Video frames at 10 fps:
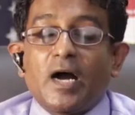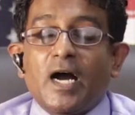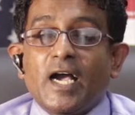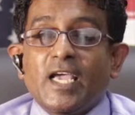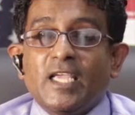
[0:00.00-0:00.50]

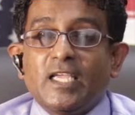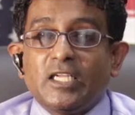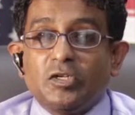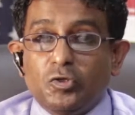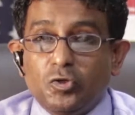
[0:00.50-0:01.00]
I
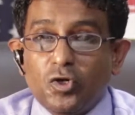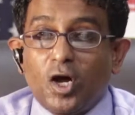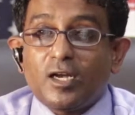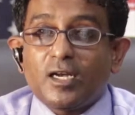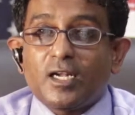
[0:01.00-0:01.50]
do
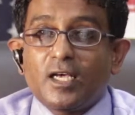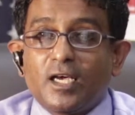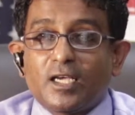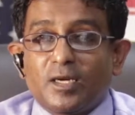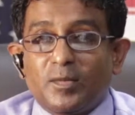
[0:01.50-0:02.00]
not
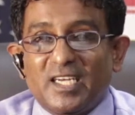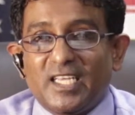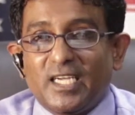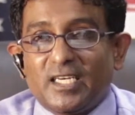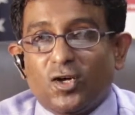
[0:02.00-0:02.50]

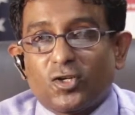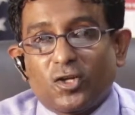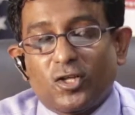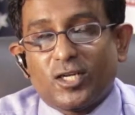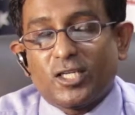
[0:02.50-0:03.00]
accommodate or
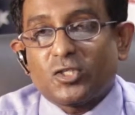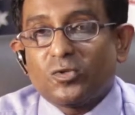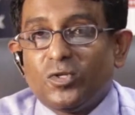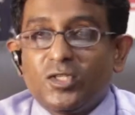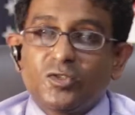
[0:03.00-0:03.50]
tolerate
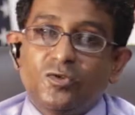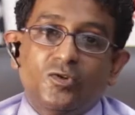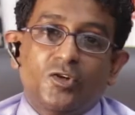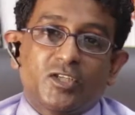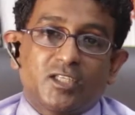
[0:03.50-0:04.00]
students who
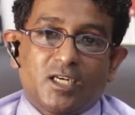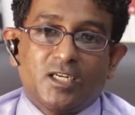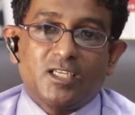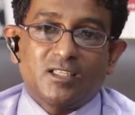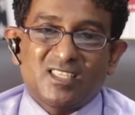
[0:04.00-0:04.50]
do not
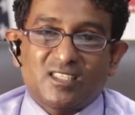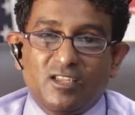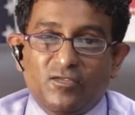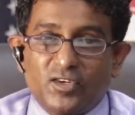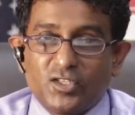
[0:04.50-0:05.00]
study. That's the
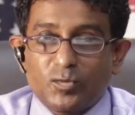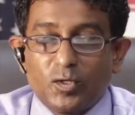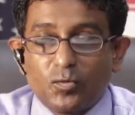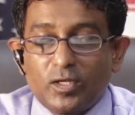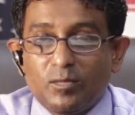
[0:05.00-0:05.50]
difference
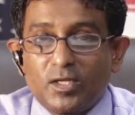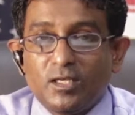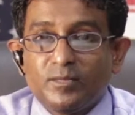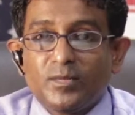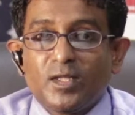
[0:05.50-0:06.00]
between
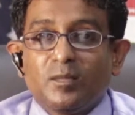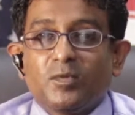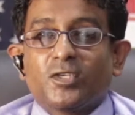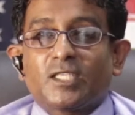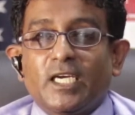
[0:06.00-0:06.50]
me,
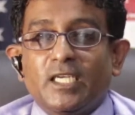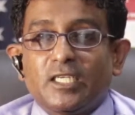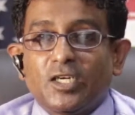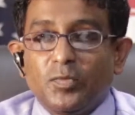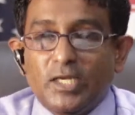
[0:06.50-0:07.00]
because I
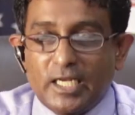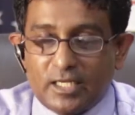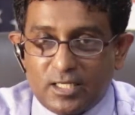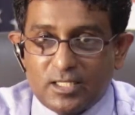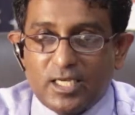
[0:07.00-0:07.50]

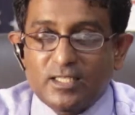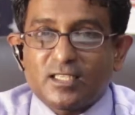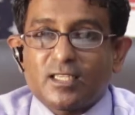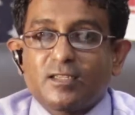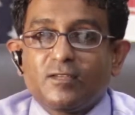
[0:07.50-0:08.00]
terminate the
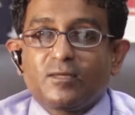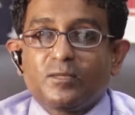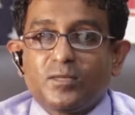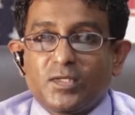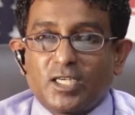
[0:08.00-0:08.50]
child's
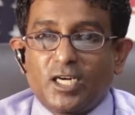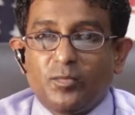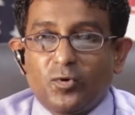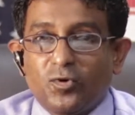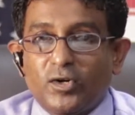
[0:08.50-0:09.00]
study
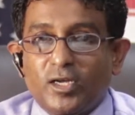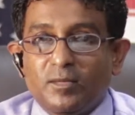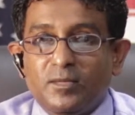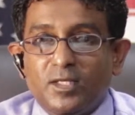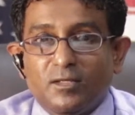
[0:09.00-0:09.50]
program.